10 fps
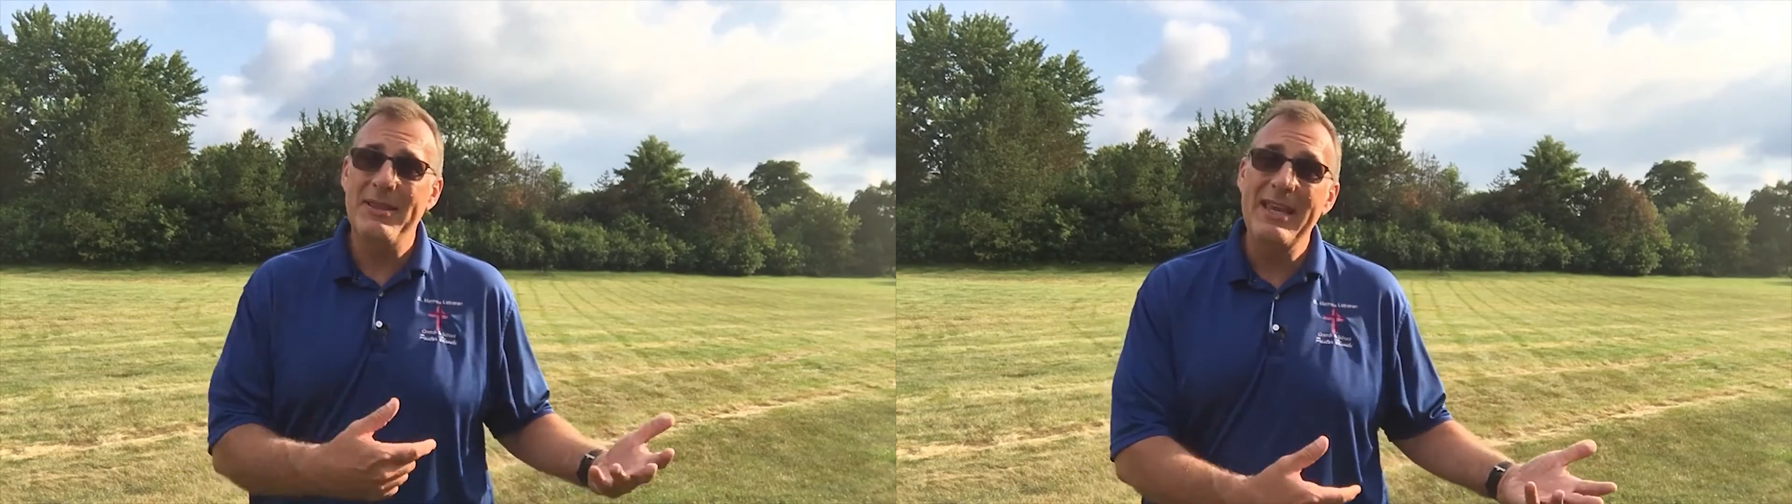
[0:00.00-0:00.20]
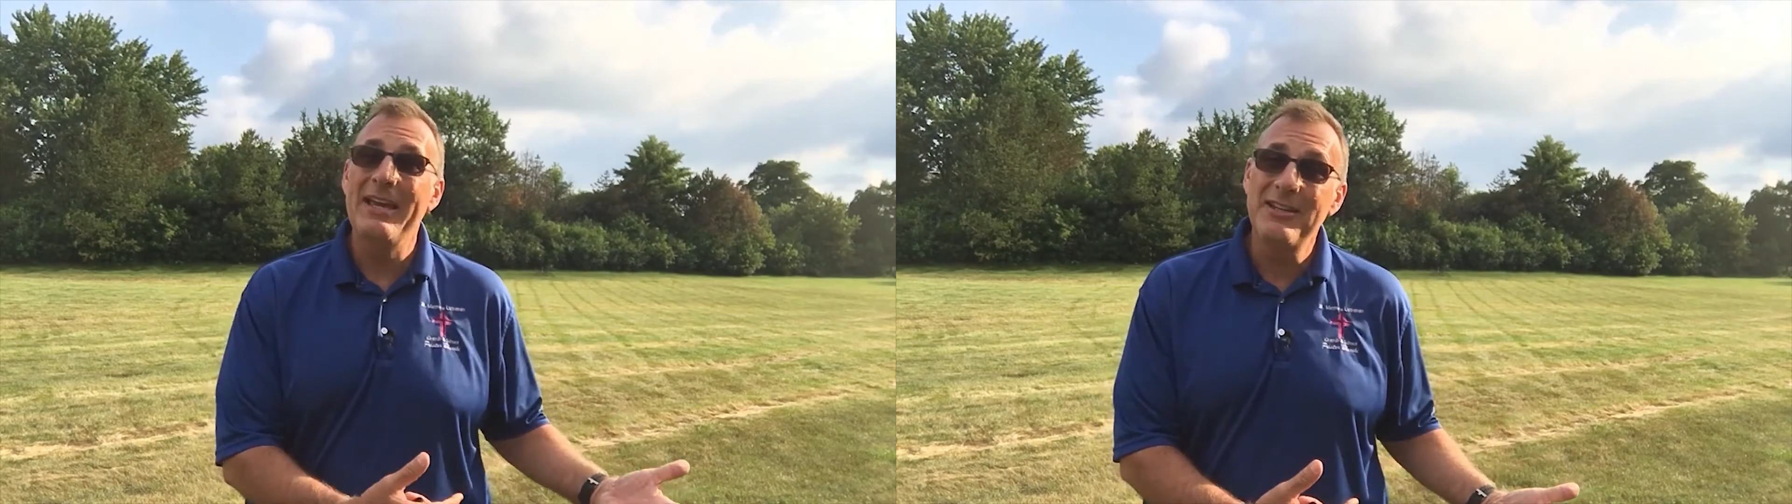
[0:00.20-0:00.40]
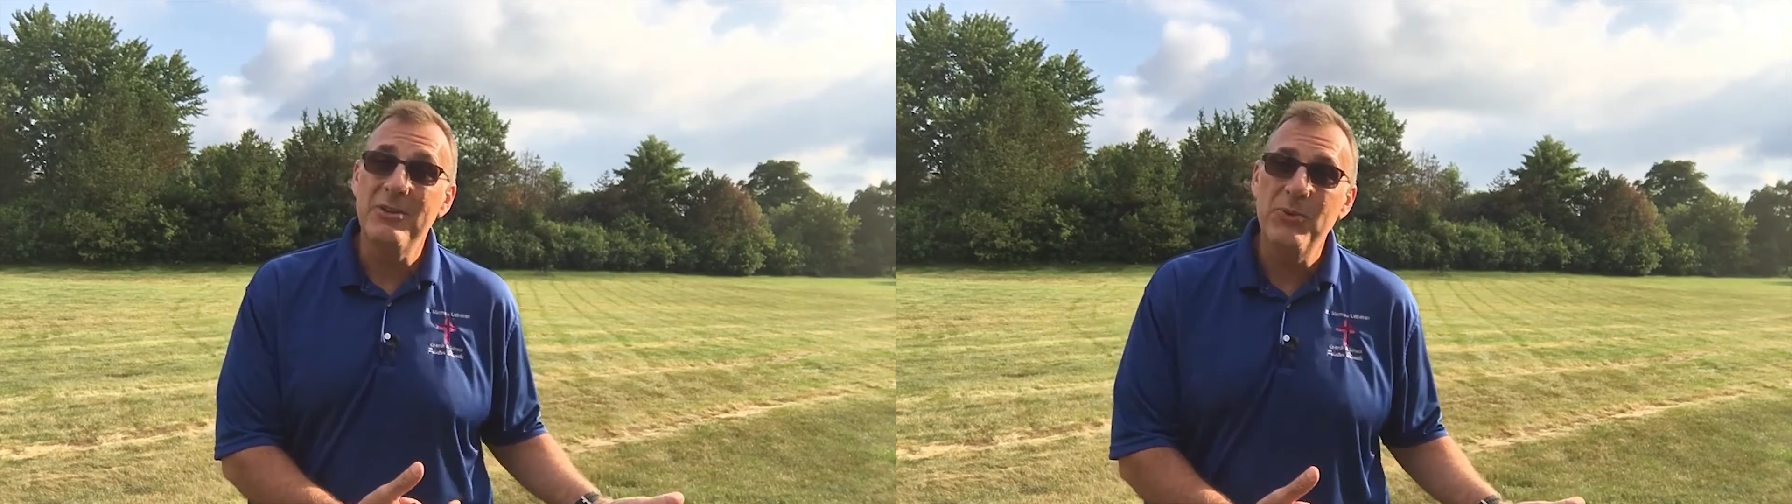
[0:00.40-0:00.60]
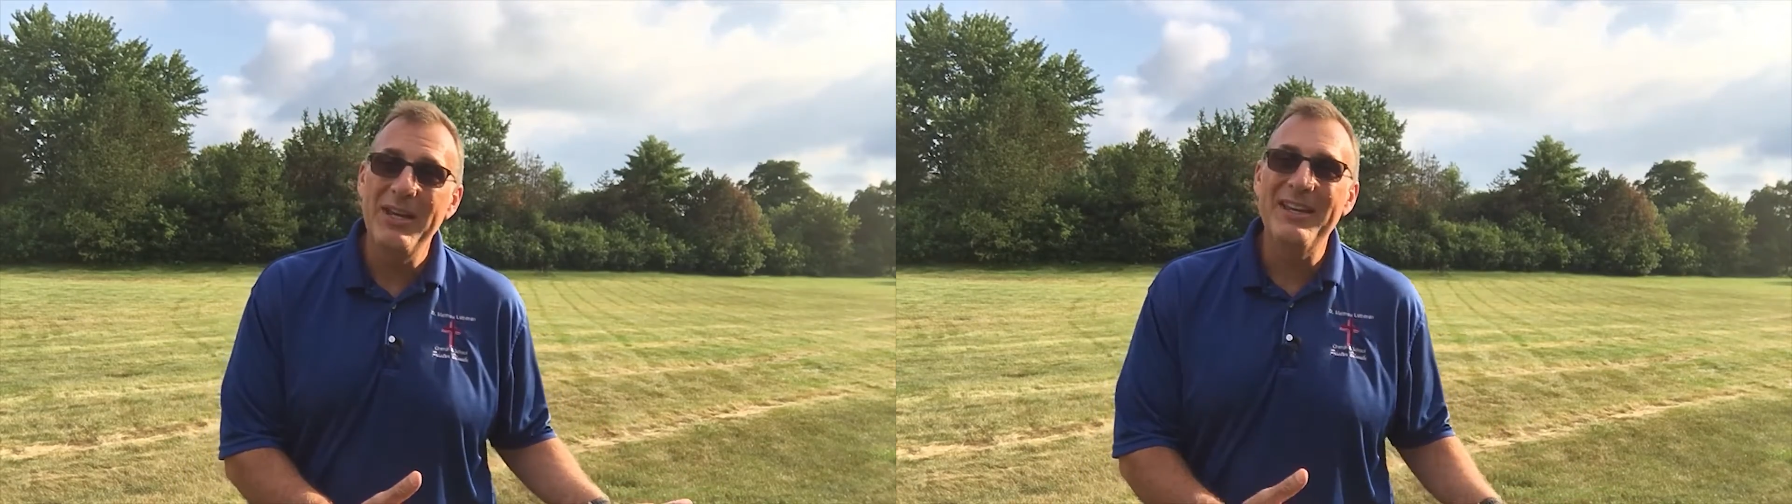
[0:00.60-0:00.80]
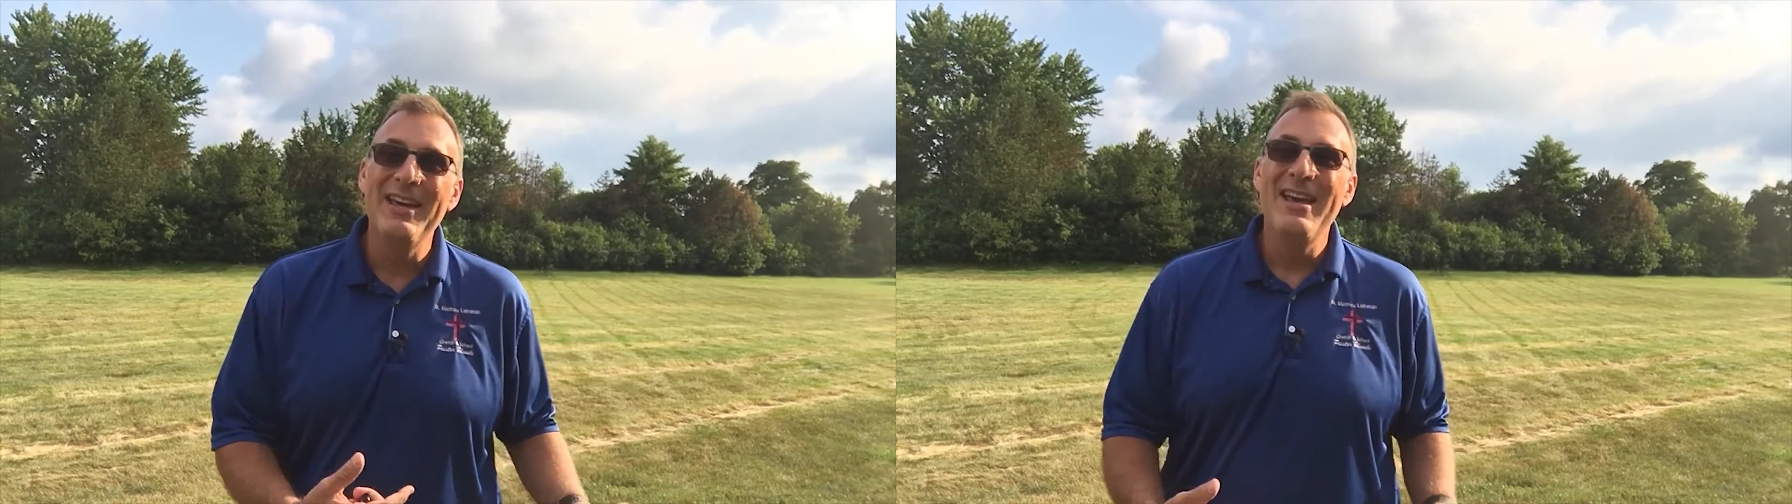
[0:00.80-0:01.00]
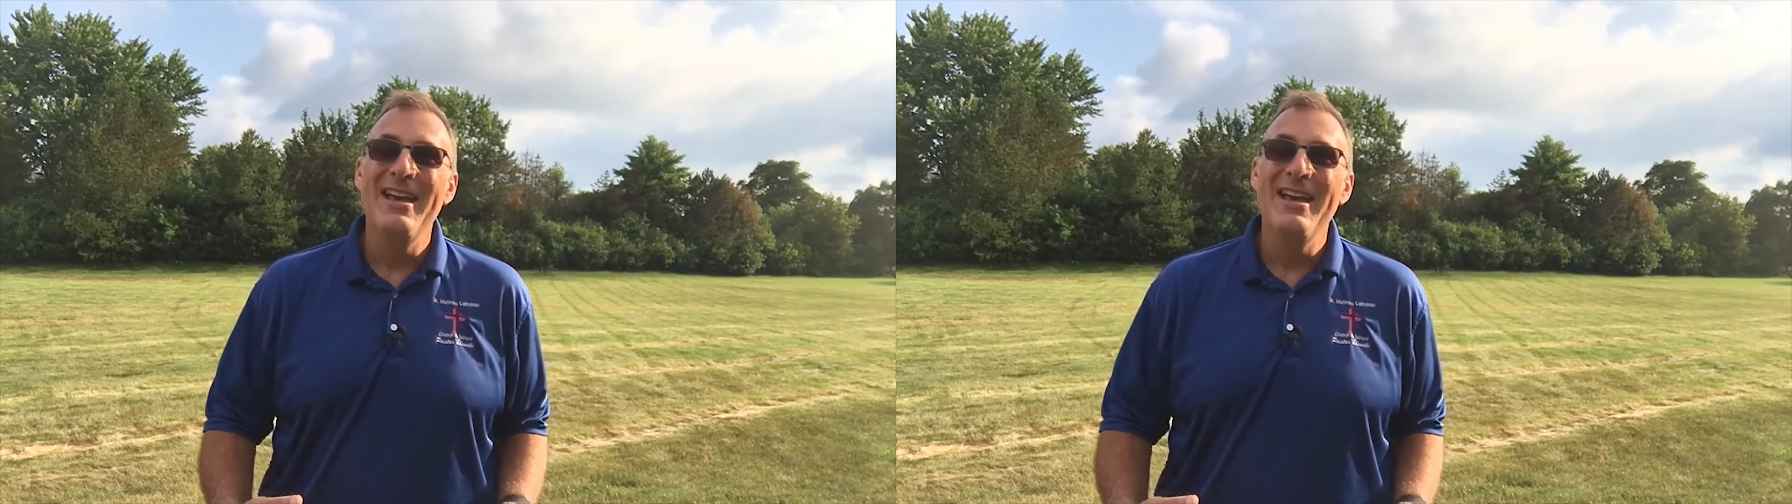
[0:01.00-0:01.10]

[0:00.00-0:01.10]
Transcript: at the end of the week